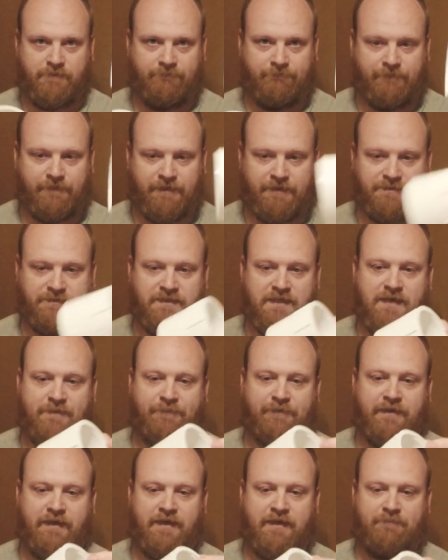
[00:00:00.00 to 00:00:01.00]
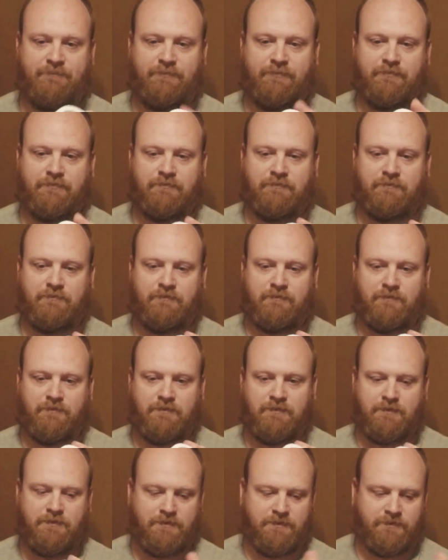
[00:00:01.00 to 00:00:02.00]
Got a top cap
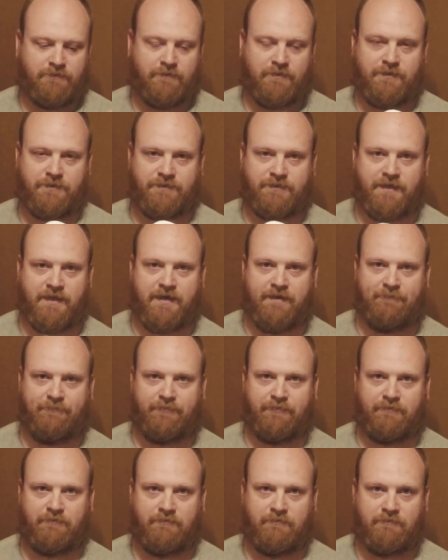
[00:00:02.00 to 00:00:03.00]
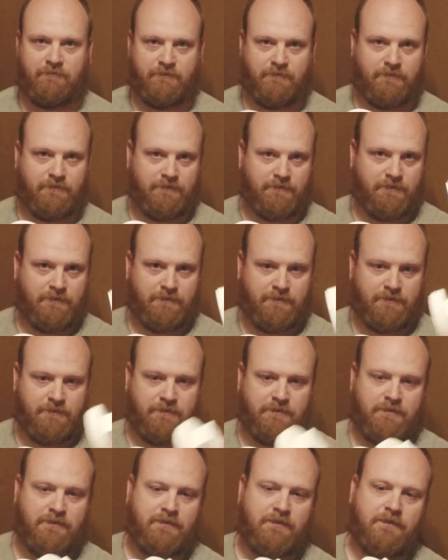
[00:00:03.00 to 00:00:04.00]
to go on the top.
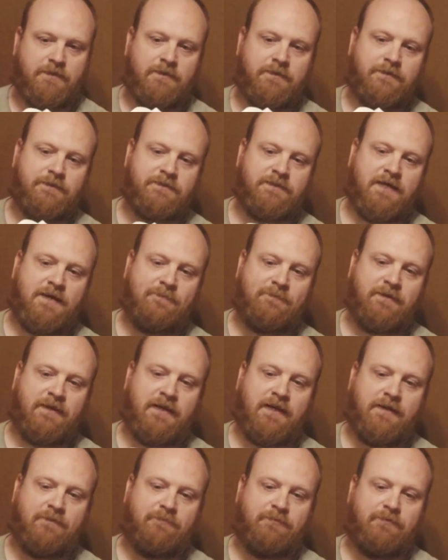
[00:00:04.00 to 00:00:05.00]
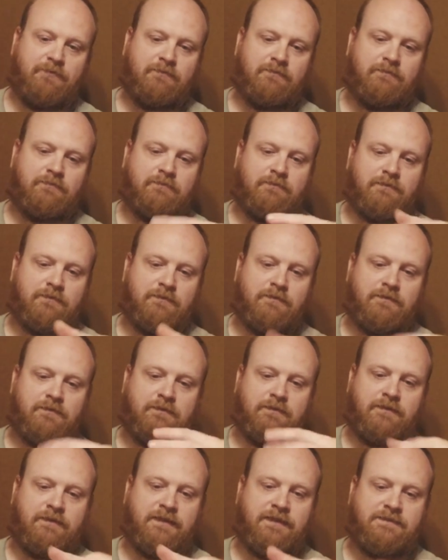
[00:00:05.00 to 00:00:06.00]
The top cap
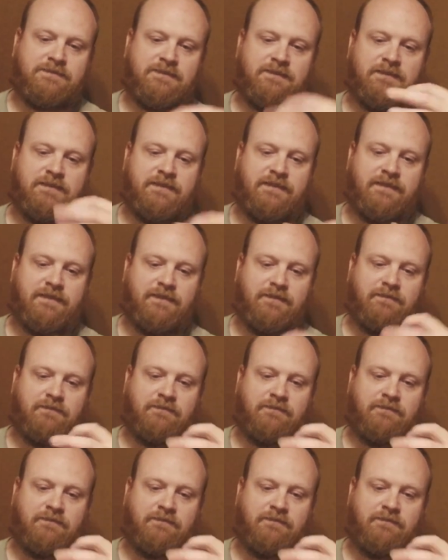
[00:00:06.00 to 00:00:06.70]
has a lid.